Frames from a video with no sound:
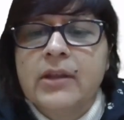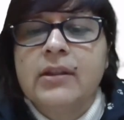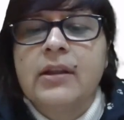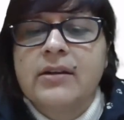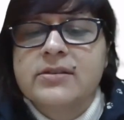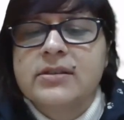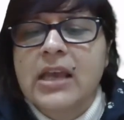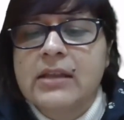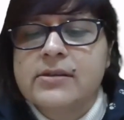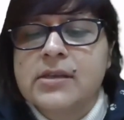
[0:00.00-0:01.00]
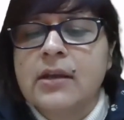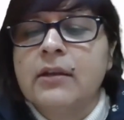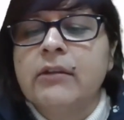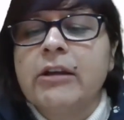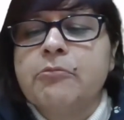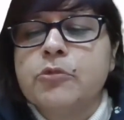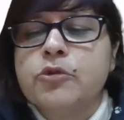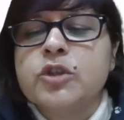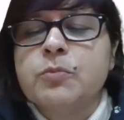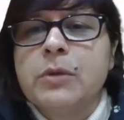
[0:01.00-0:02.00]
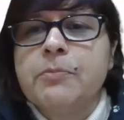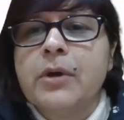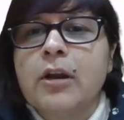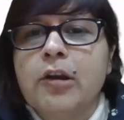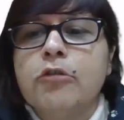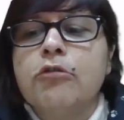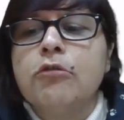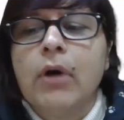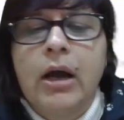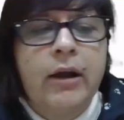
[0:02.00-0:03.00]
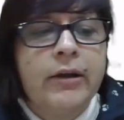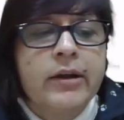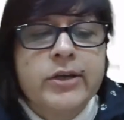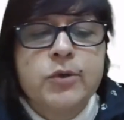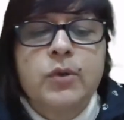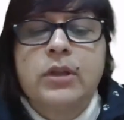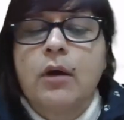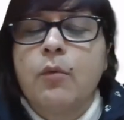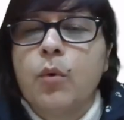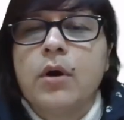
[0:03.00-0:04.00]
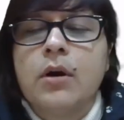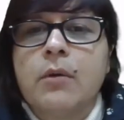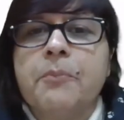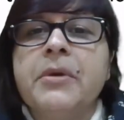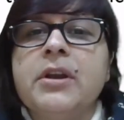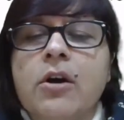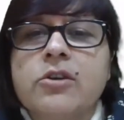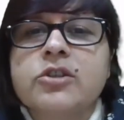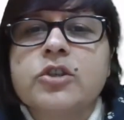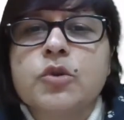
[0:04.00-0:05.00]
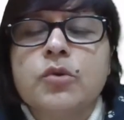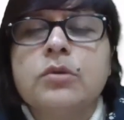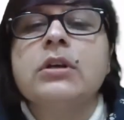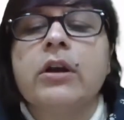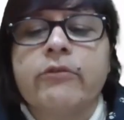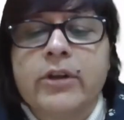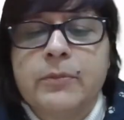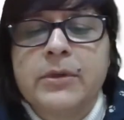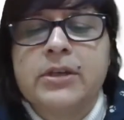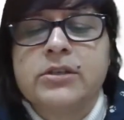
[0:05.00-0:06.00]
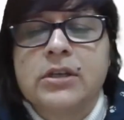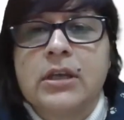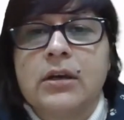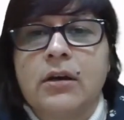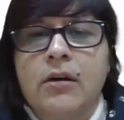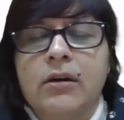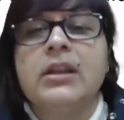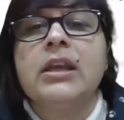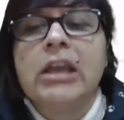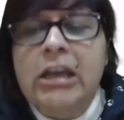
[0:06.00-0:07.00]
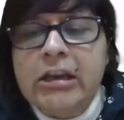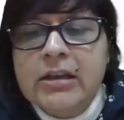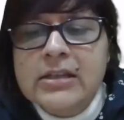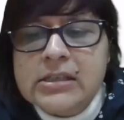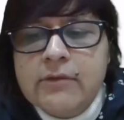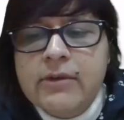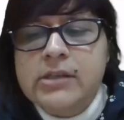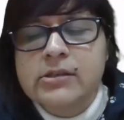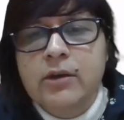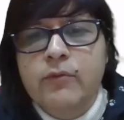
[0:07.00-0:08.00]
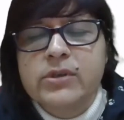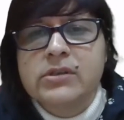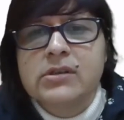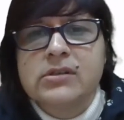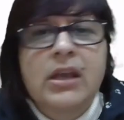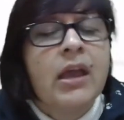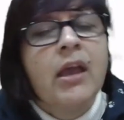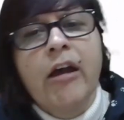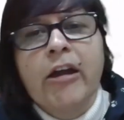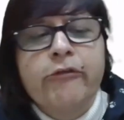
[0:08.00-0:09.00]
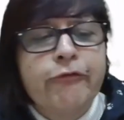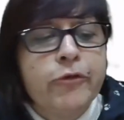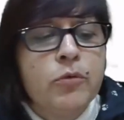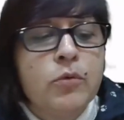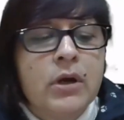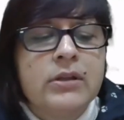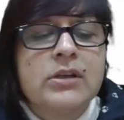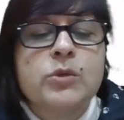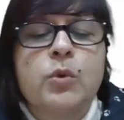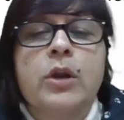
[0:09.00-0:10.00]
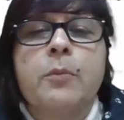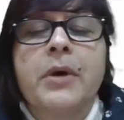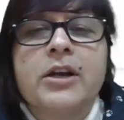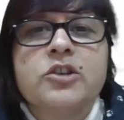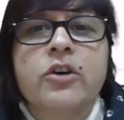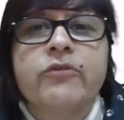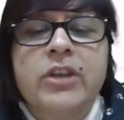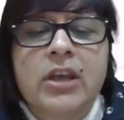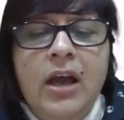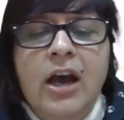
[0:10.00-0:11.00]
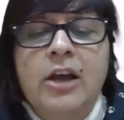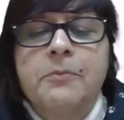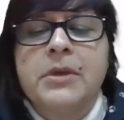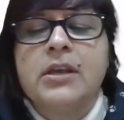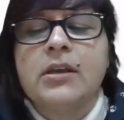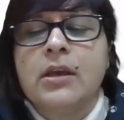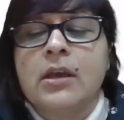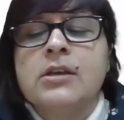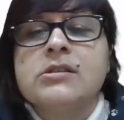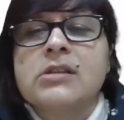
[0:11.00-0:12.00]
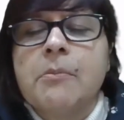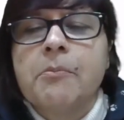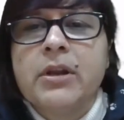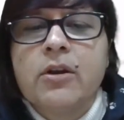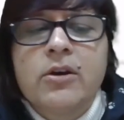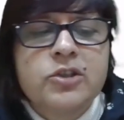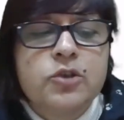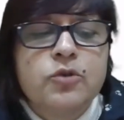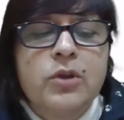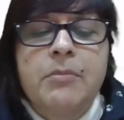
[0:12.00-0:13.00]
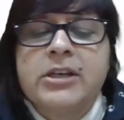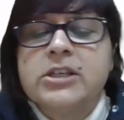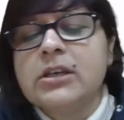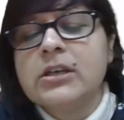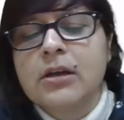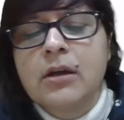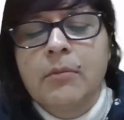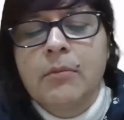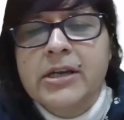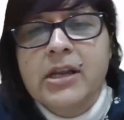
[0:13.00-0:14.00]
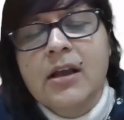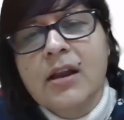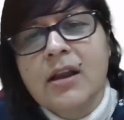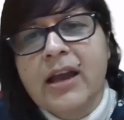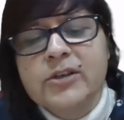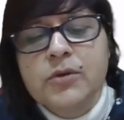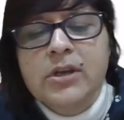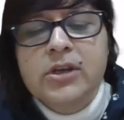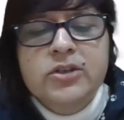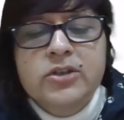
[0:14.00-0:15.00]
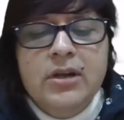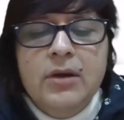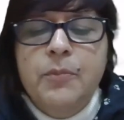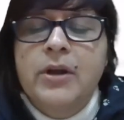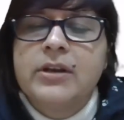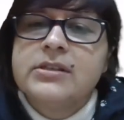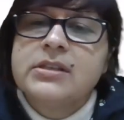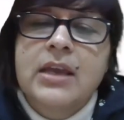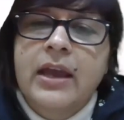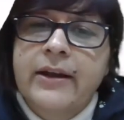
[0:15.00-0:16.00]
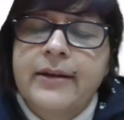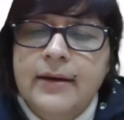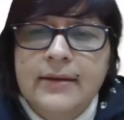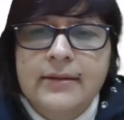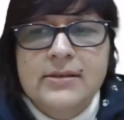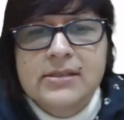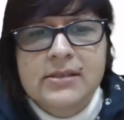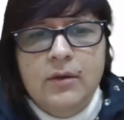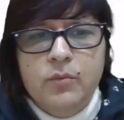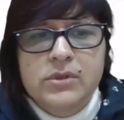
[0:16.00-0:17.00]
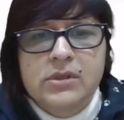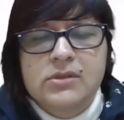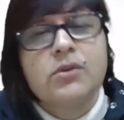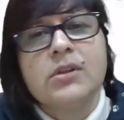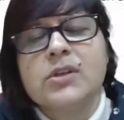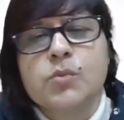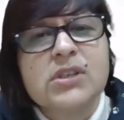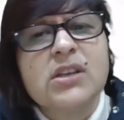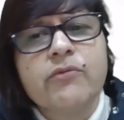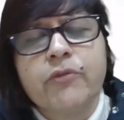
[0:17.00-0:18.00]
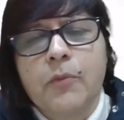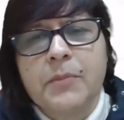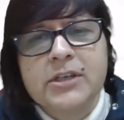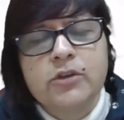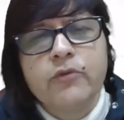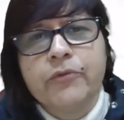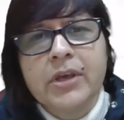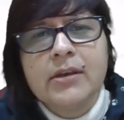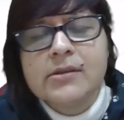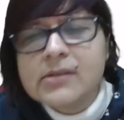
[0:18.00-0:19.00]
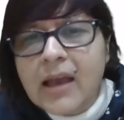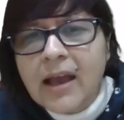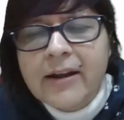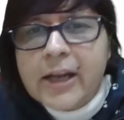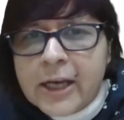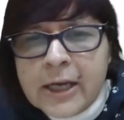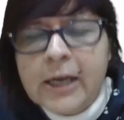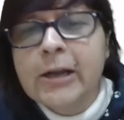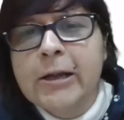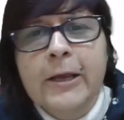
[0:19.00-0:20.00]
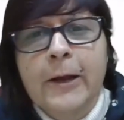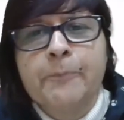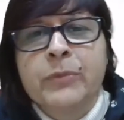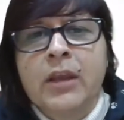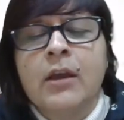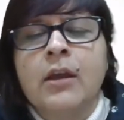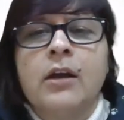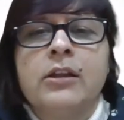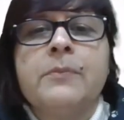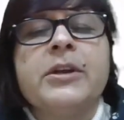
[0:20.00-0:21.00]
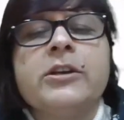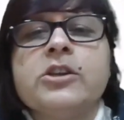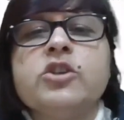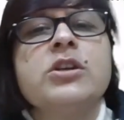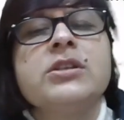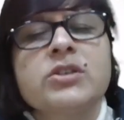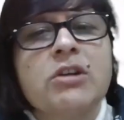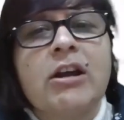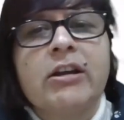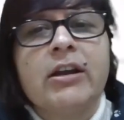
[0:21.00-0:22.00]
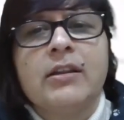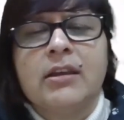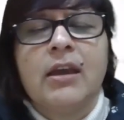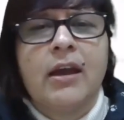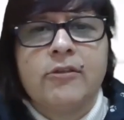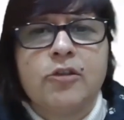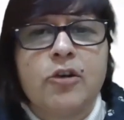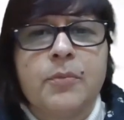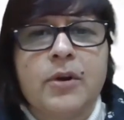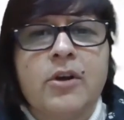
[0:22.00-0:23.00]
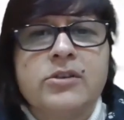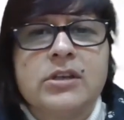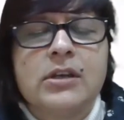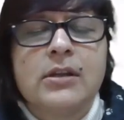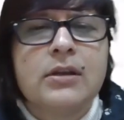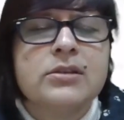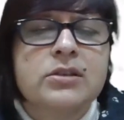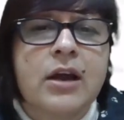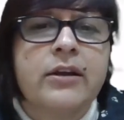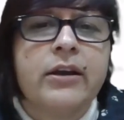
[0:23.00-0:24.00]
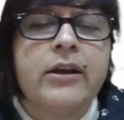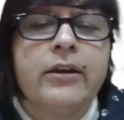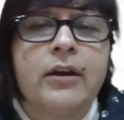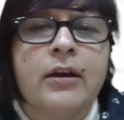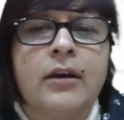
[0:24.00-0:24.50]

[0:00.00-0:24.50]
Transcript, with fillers: in that sense that most people who undertook the work belonged to government or the Indian civil services, and few others were a part of the army. Some belonged to the medical, educational, policy, and other services. So this was a formative phase, and in India, the Britishers started the anthropology. They started